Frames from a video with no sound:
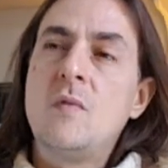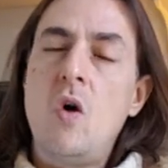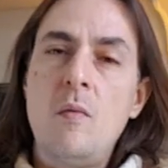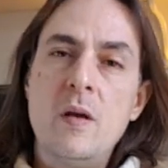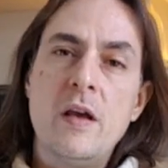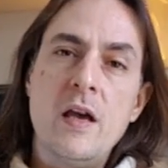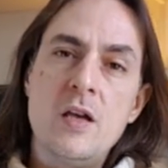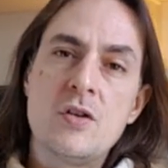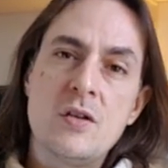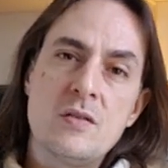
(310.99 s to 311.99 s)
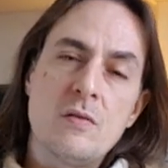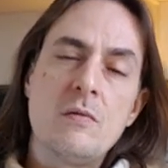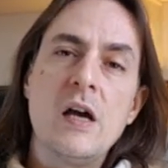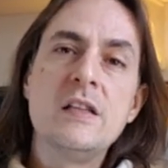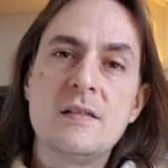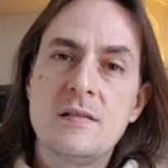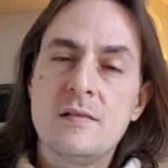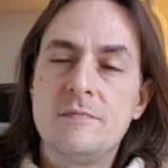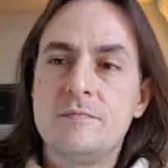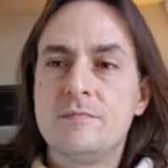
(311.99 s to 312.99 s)
no obligations or
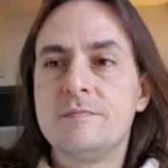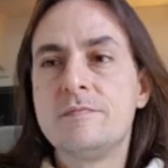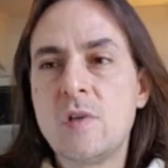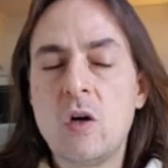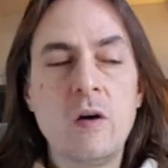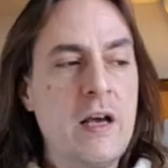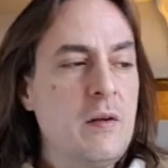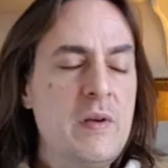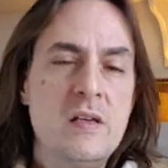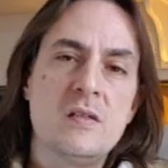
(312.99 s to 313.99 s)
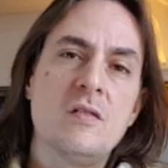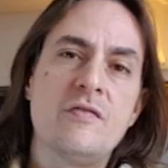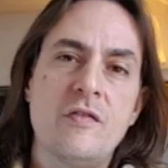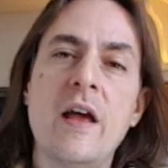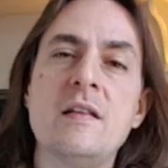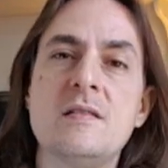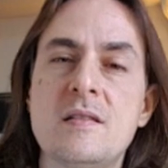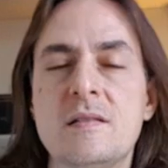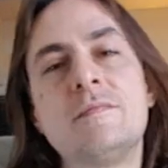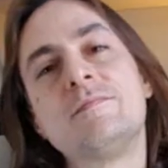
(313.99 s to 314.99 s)
rights, no enemies or
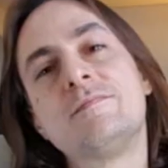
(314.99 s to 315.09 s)
friends,